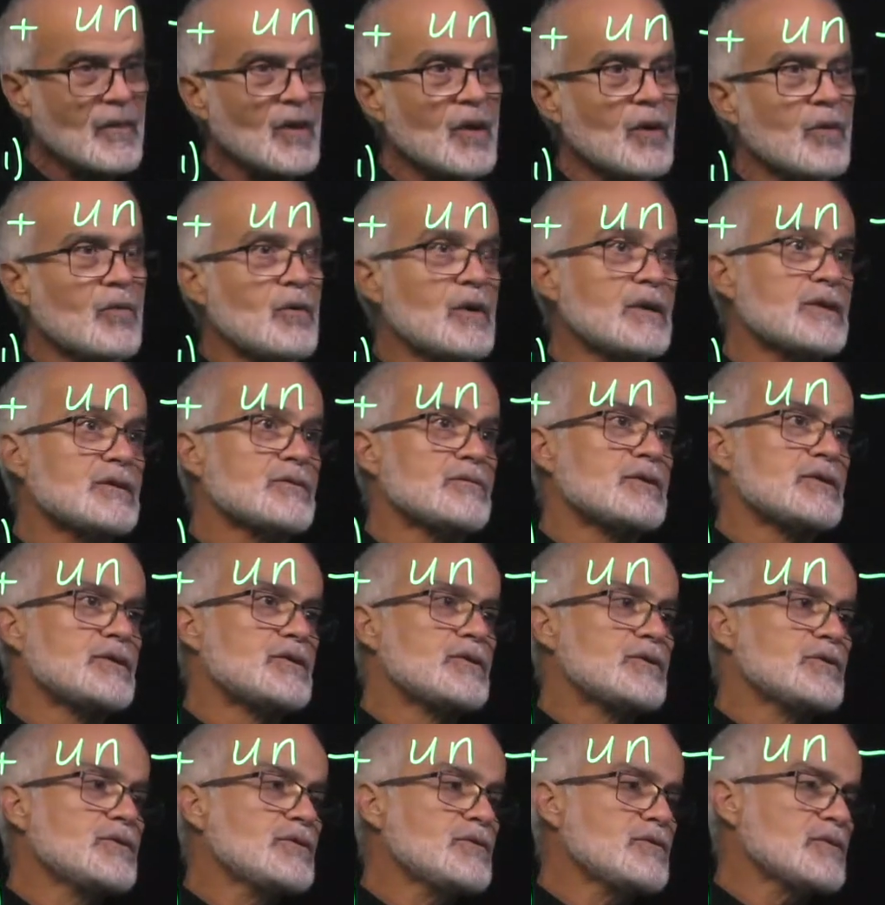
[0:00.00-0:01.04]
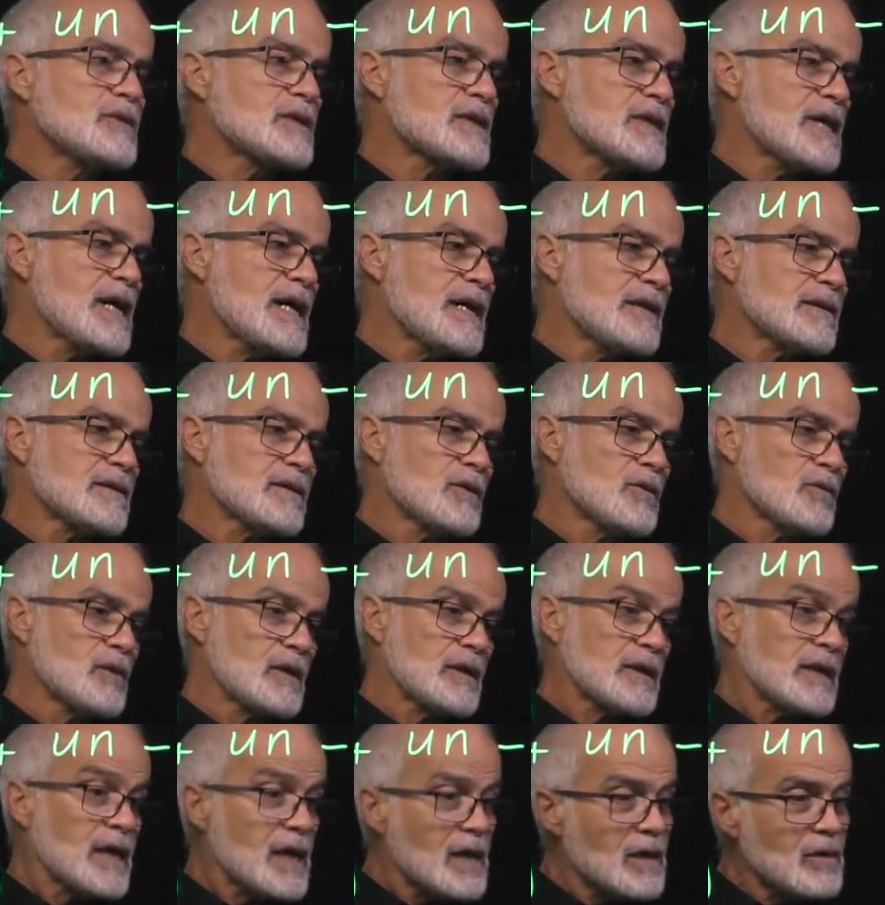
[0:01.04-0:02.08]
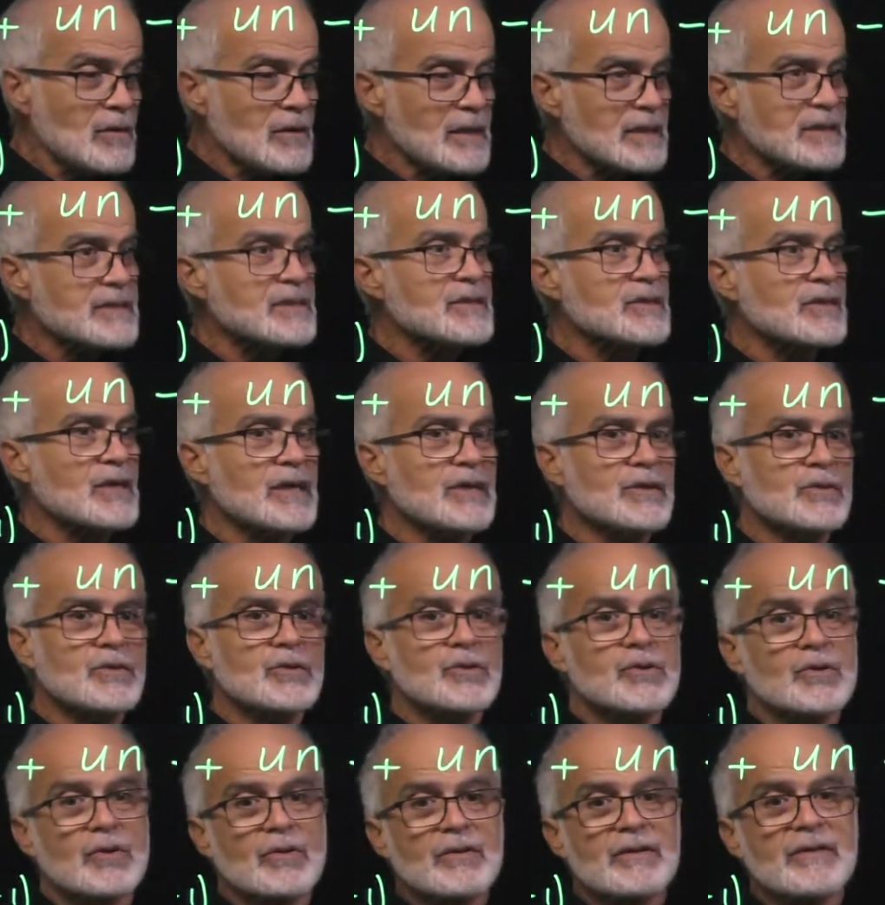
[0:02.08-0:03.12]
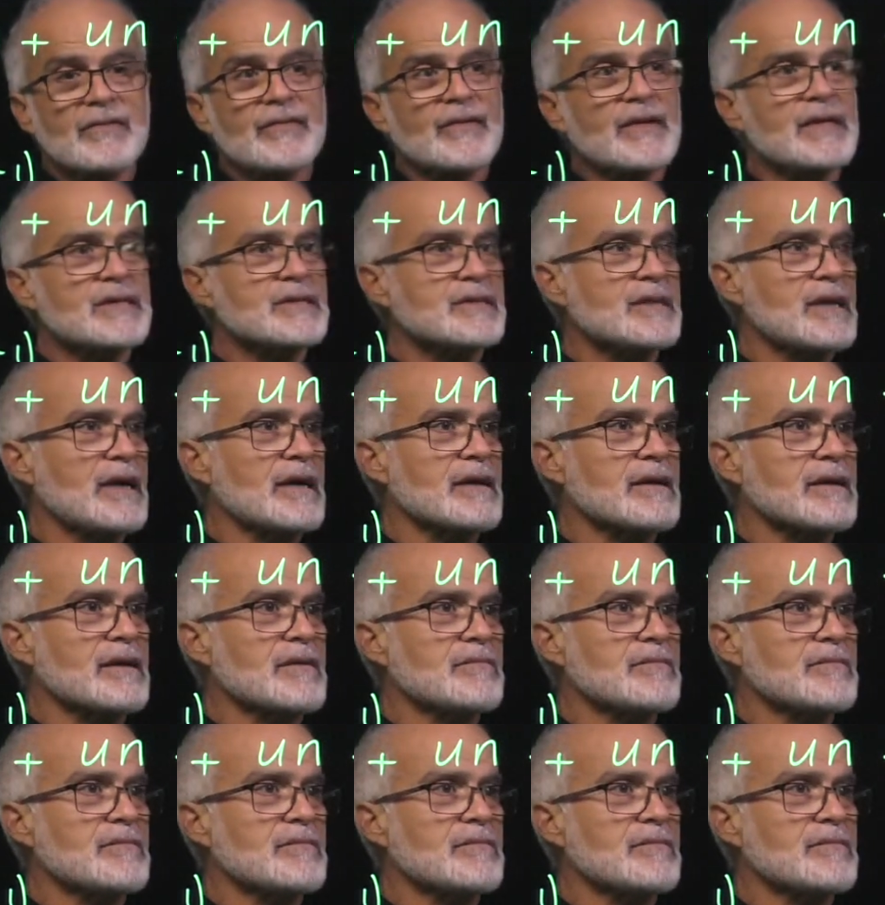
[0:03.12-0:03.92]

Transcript: What do we do with that? Well, now let's try to draw the phase diagram.